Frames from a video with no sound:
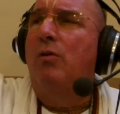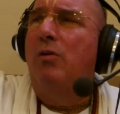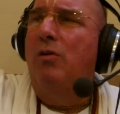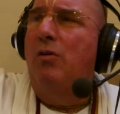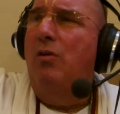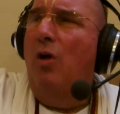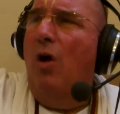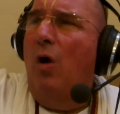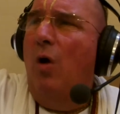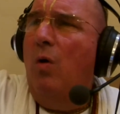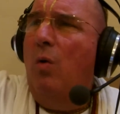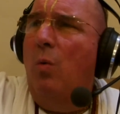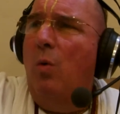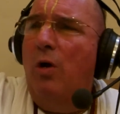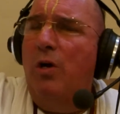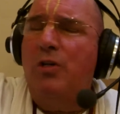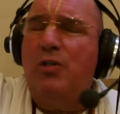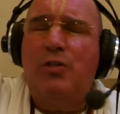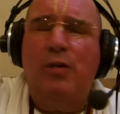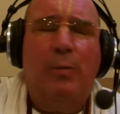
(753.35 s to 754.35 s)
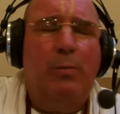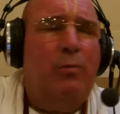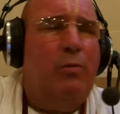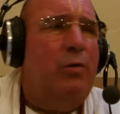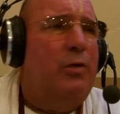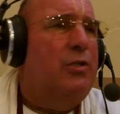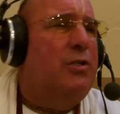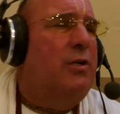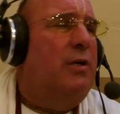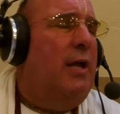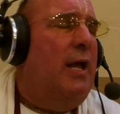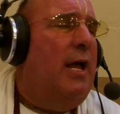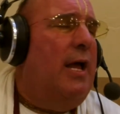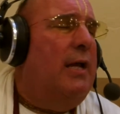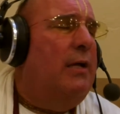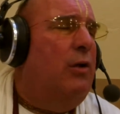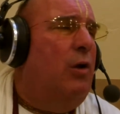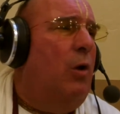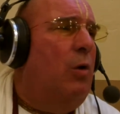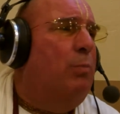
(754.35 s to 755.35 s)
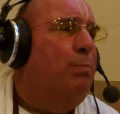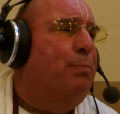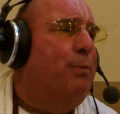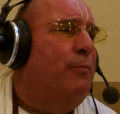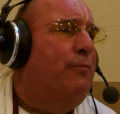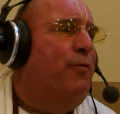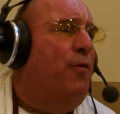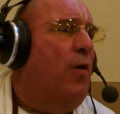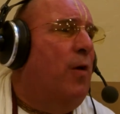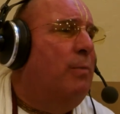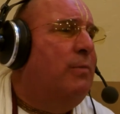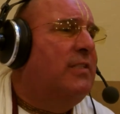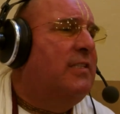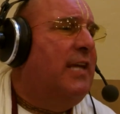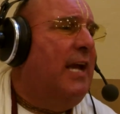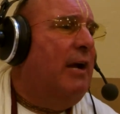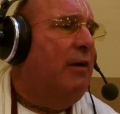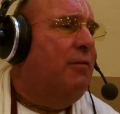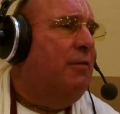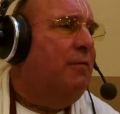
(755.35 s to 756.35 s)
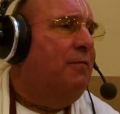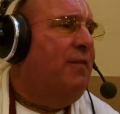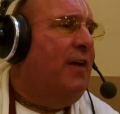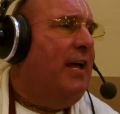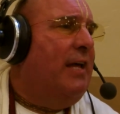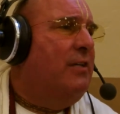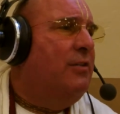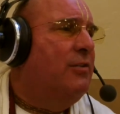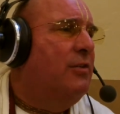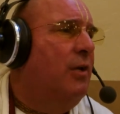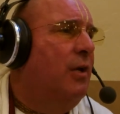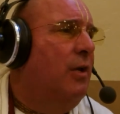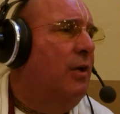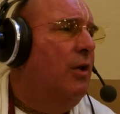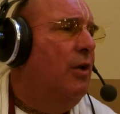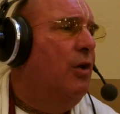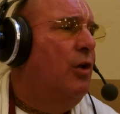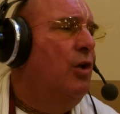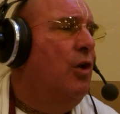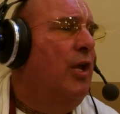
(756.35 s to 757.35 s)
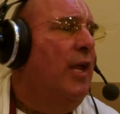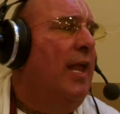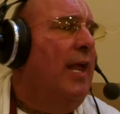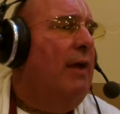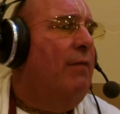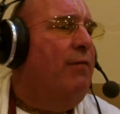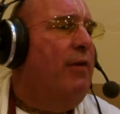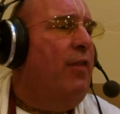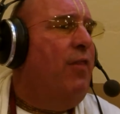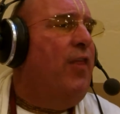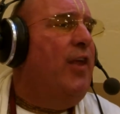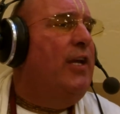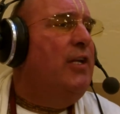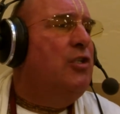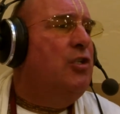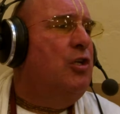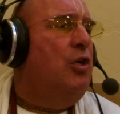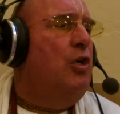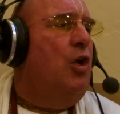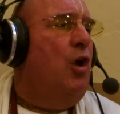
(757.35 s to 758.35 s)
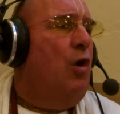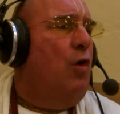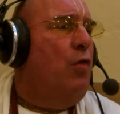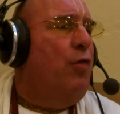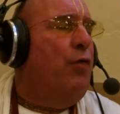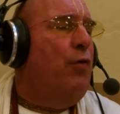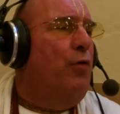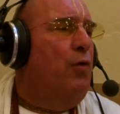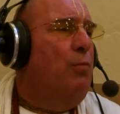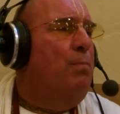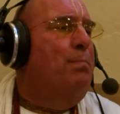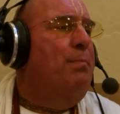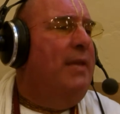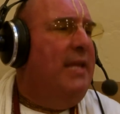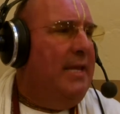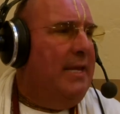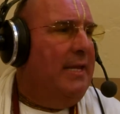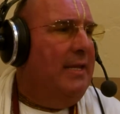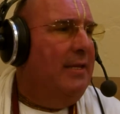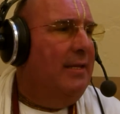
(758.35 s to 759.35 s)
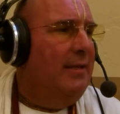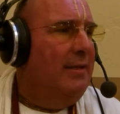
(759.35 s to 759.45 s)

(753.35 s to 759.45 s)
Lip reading: don't worship Krishna, don't perform sacrifice, everything should go through me.